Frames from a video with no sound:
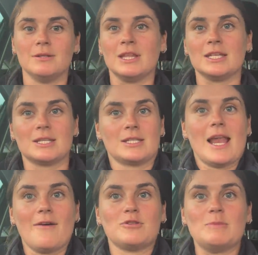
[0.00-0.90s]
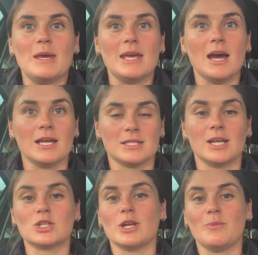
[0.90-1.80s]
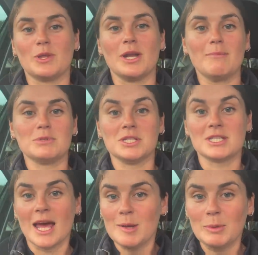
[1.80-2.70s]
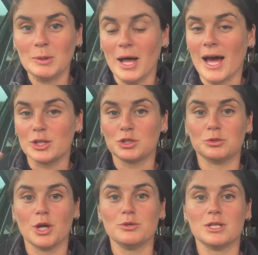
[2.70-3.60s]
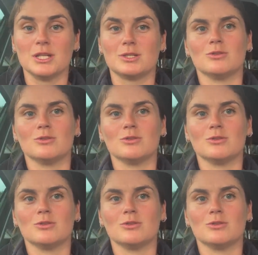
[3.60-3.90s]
this has left me essentially with an empty stable at short notice.